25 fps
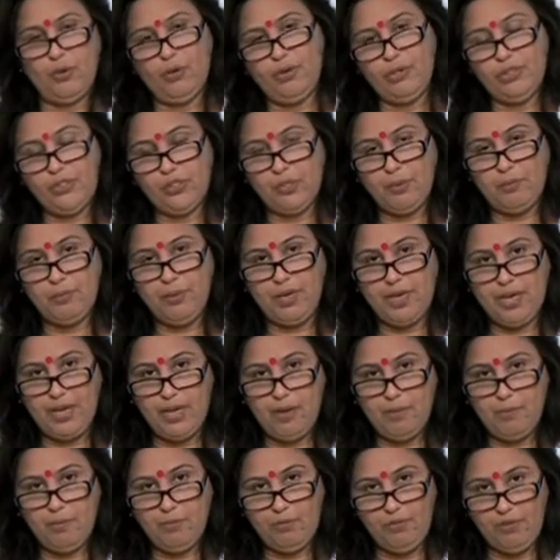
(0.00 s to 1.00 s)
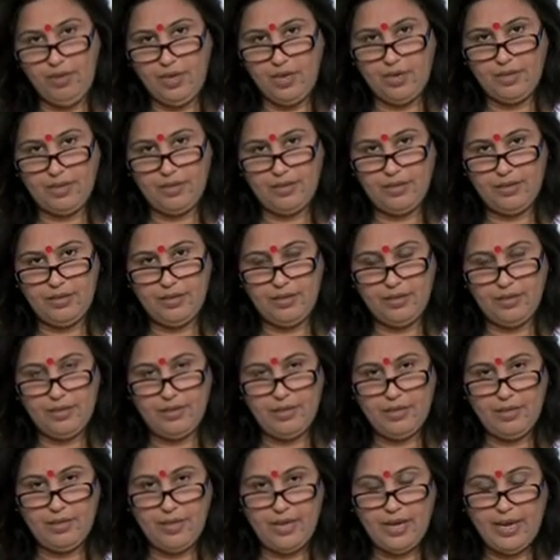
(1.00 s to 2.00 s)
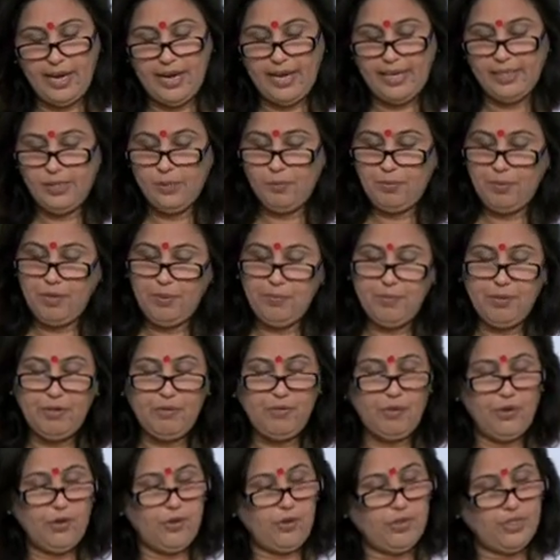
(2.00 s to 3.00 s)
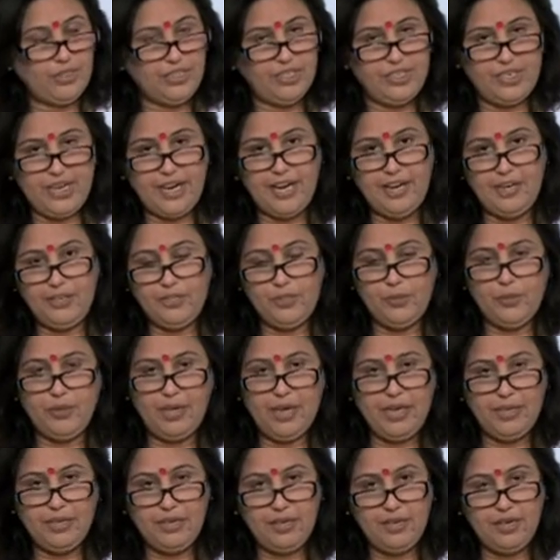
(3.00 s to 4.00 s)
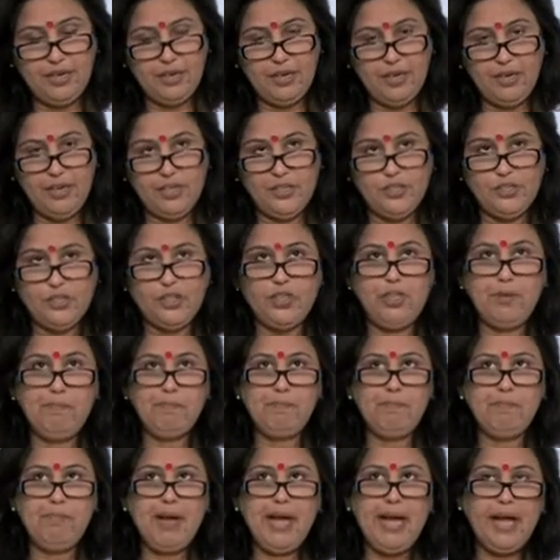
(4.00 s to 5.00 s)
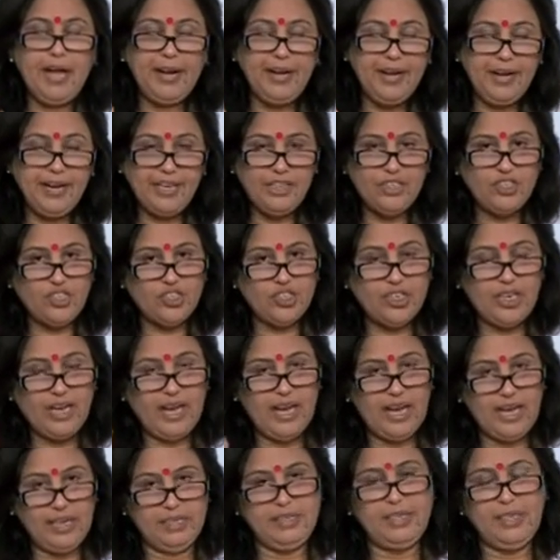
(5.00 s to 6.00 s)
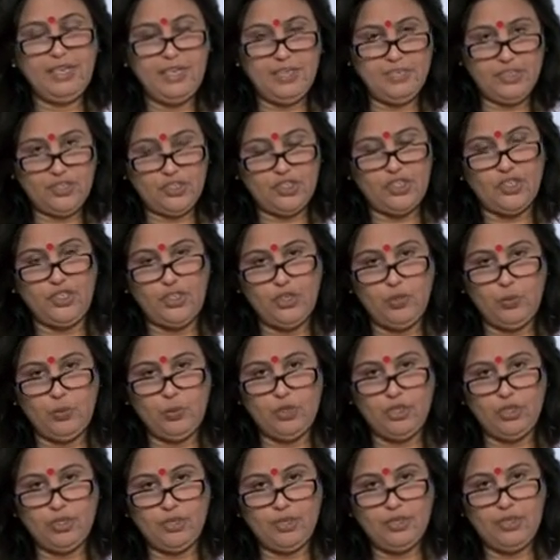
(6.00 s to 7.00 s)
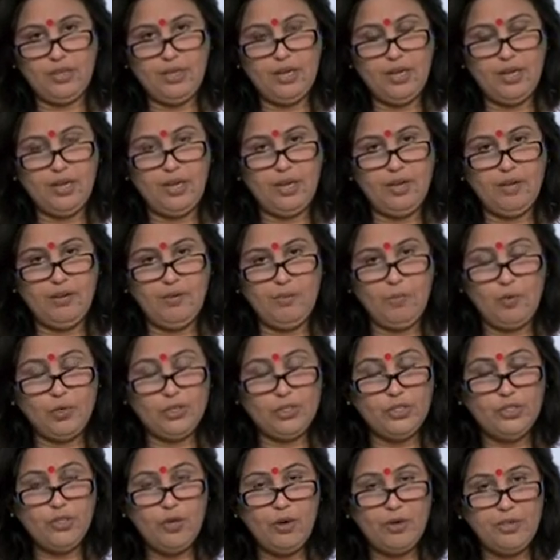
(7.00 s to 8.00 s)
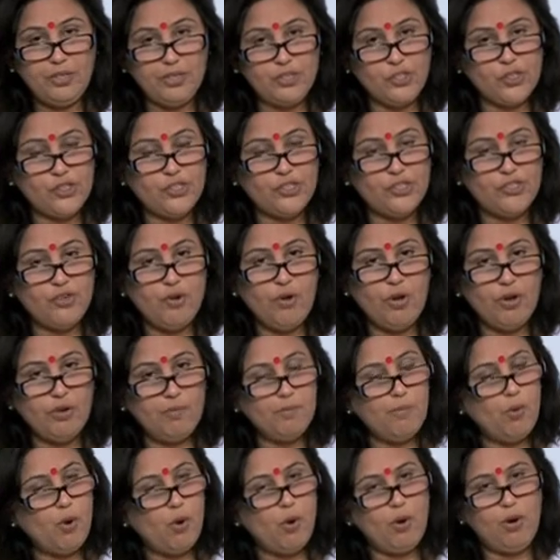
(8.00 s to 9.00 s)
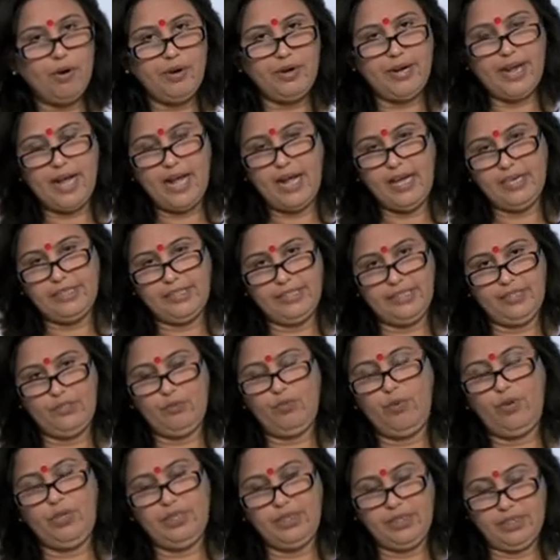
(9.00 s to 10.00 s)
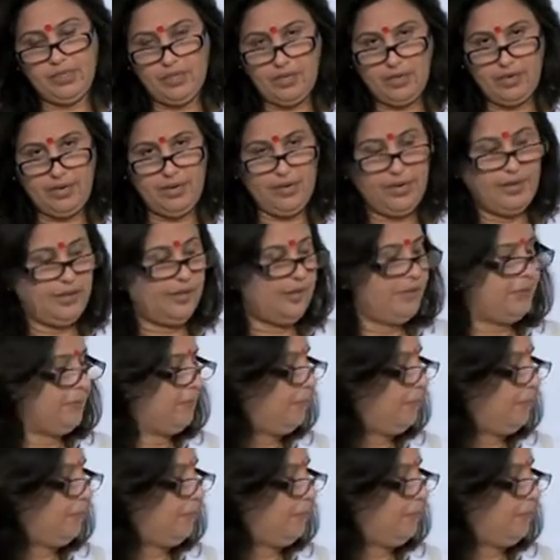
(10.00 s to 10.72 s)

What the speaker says: also became weak, as people were not staying together. So the marriage as an institution was not a strong bond as it was earlier.